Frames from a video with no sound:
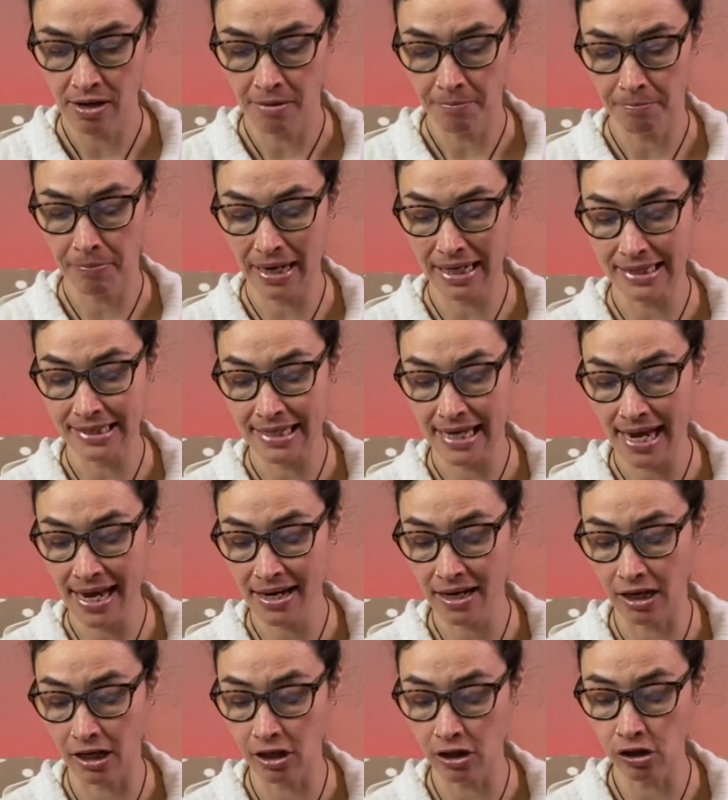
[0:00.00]
By 10
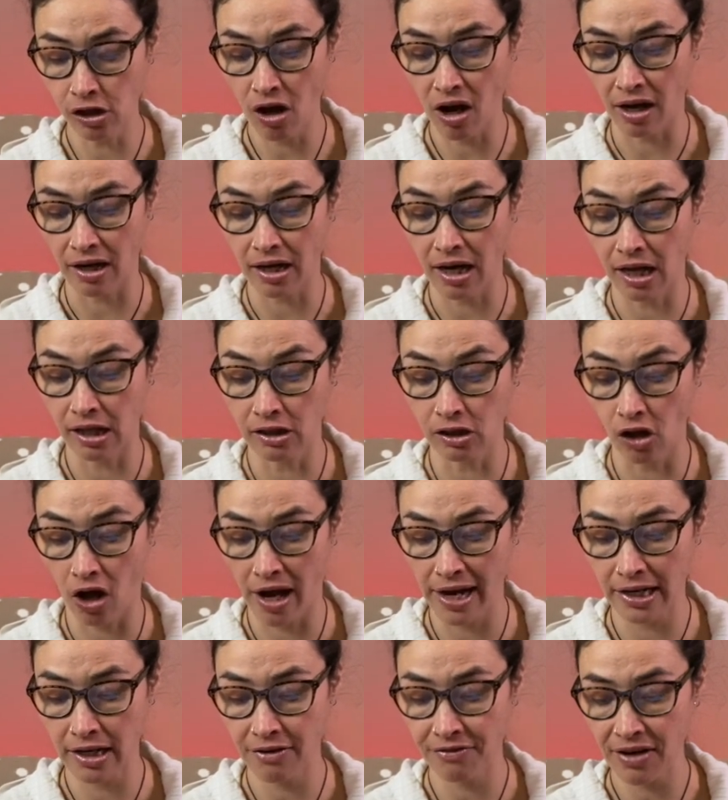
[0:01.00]
o'clock, a
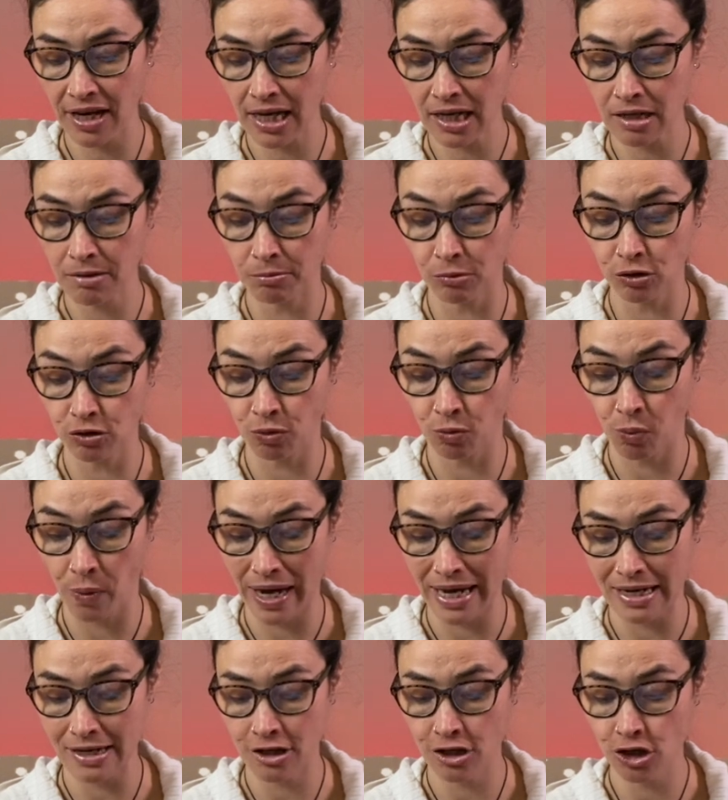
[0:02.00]
line of animals
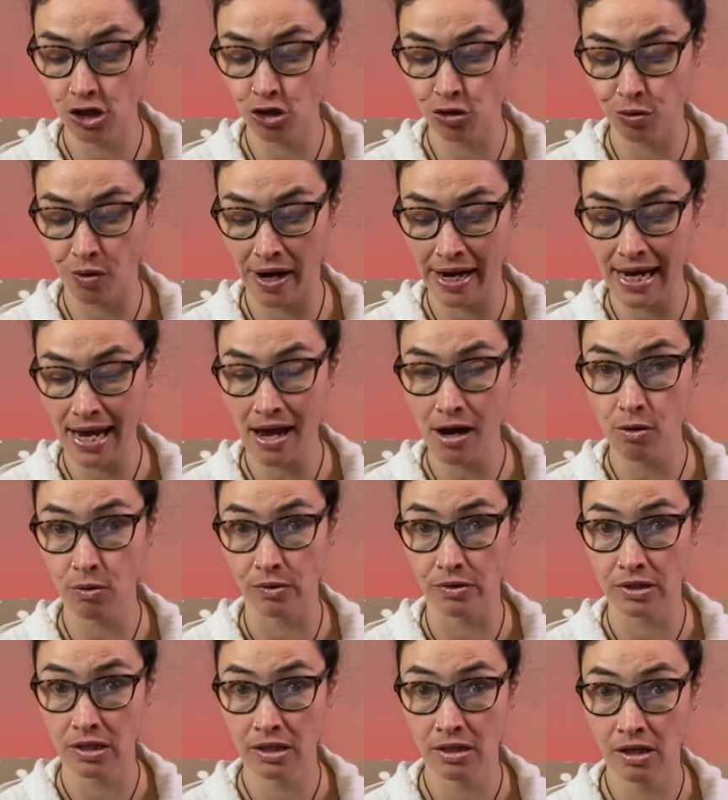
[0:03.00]
waited to try
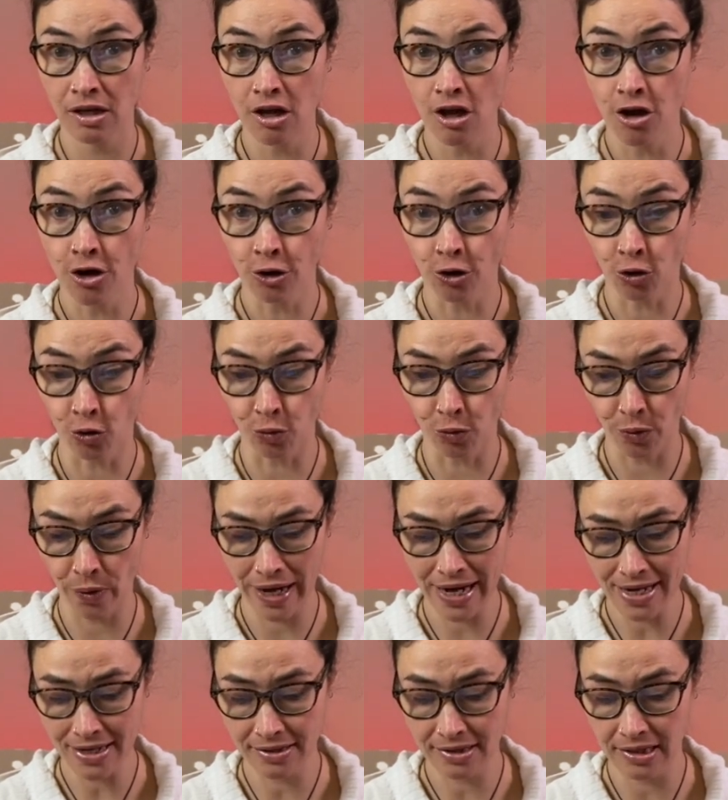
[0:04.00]
out.
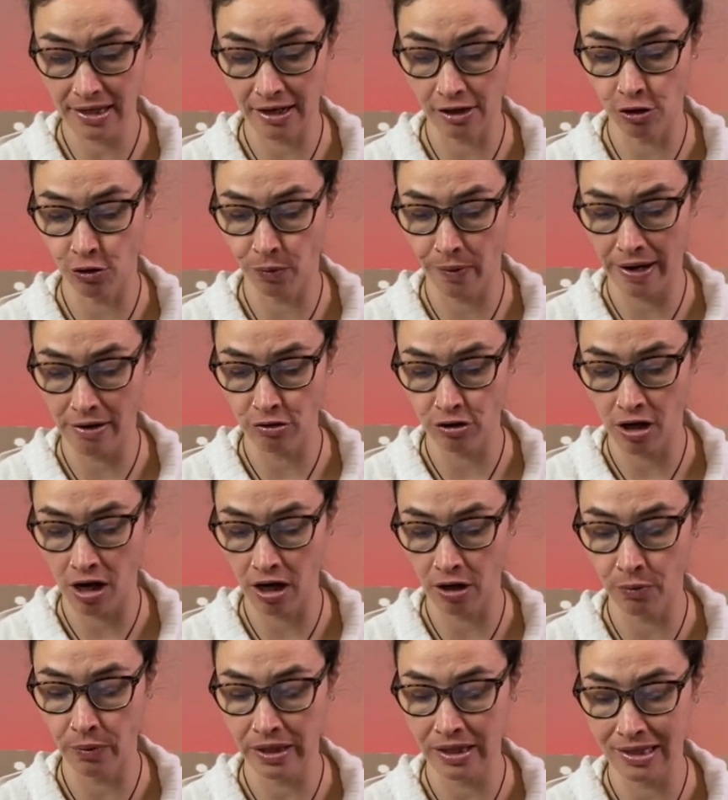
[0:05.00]
Great, said
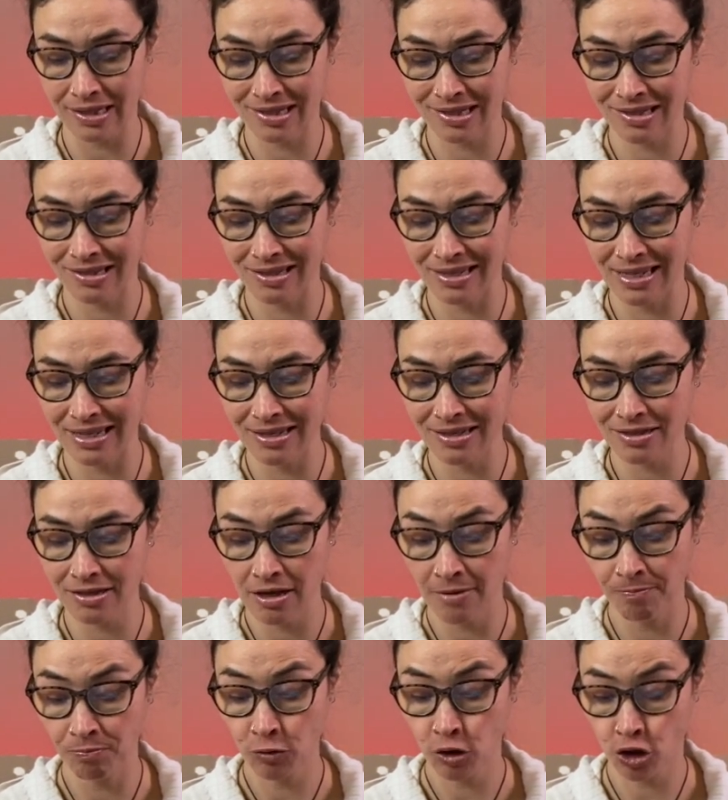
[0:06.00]
Groundhog with a sneeze.
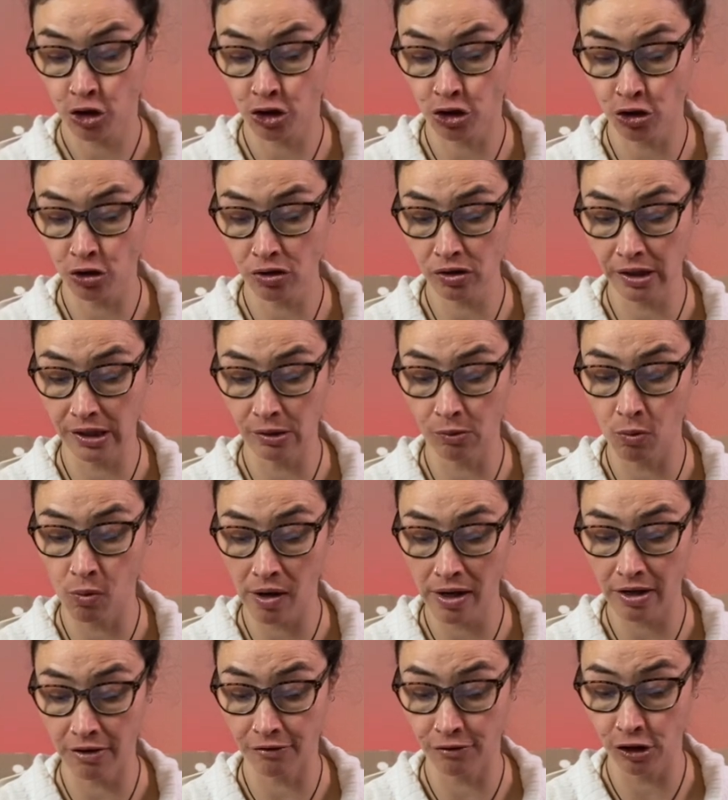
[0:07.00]
Surely
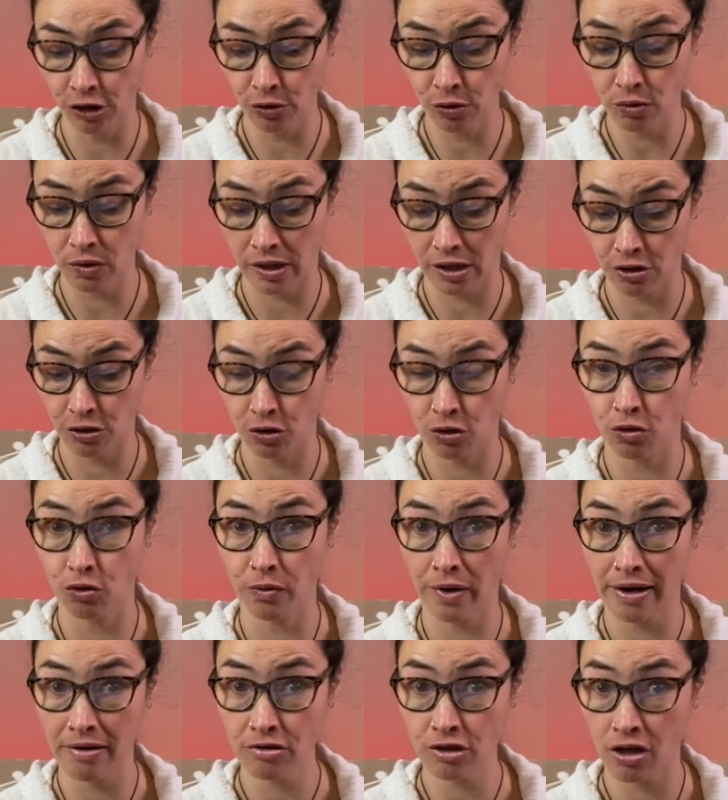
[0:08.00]
one of you can do
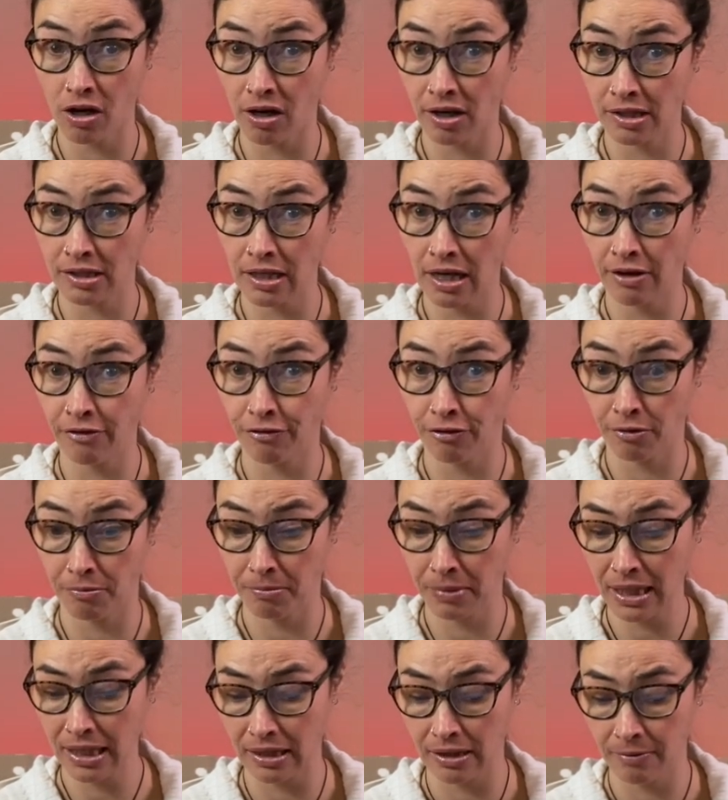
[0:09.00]
Groundhog Day for
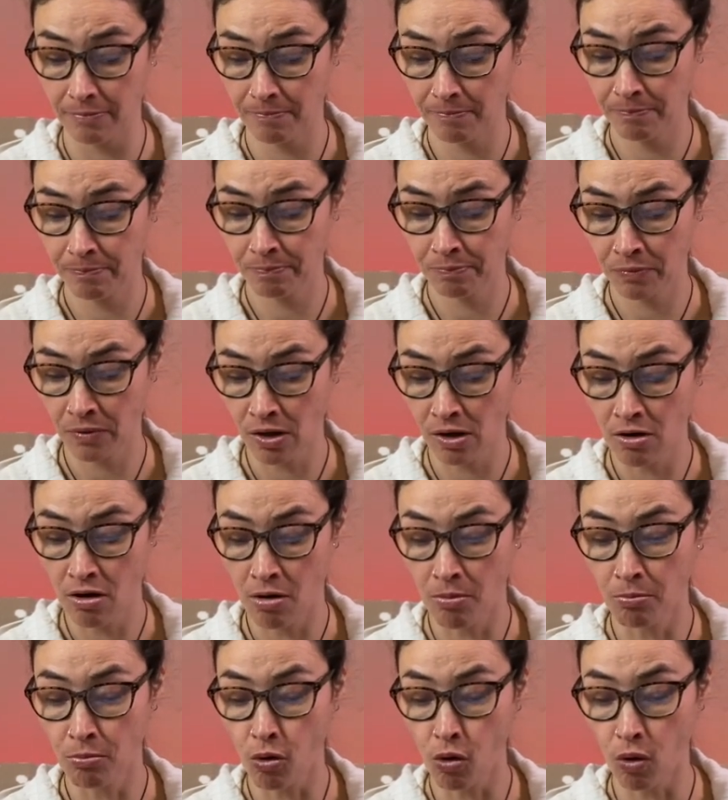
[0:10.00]
me.
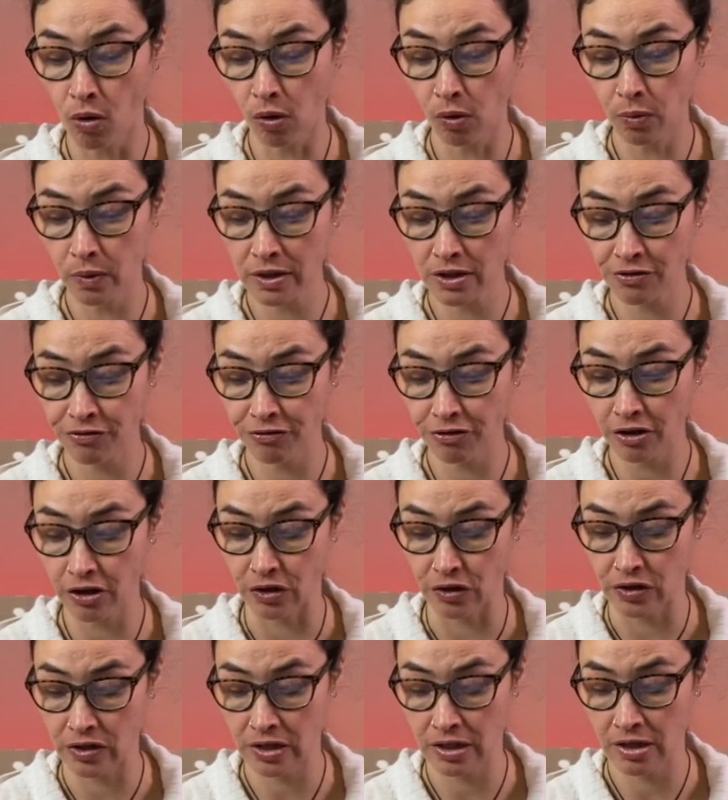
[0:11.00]
Mole was
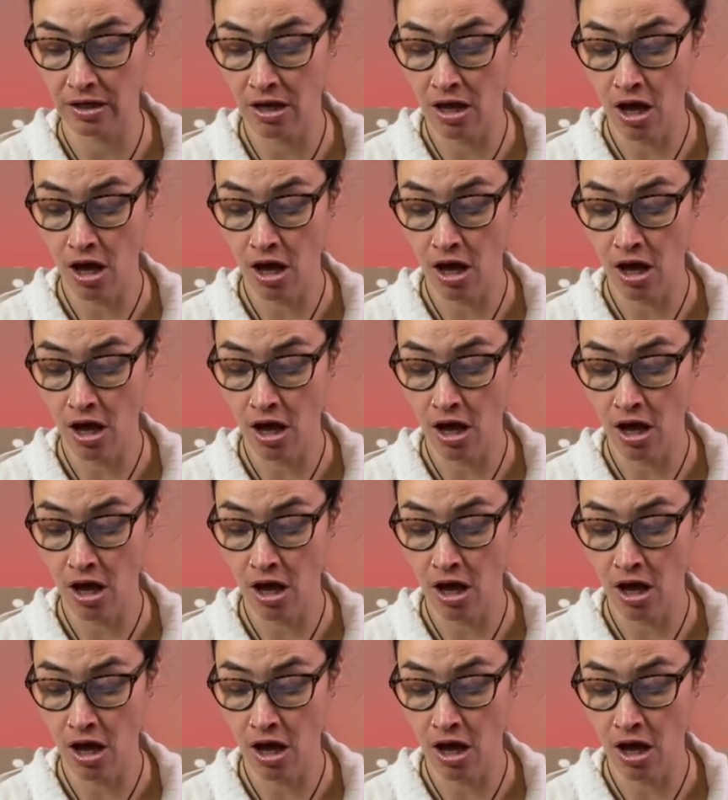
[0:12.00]
first.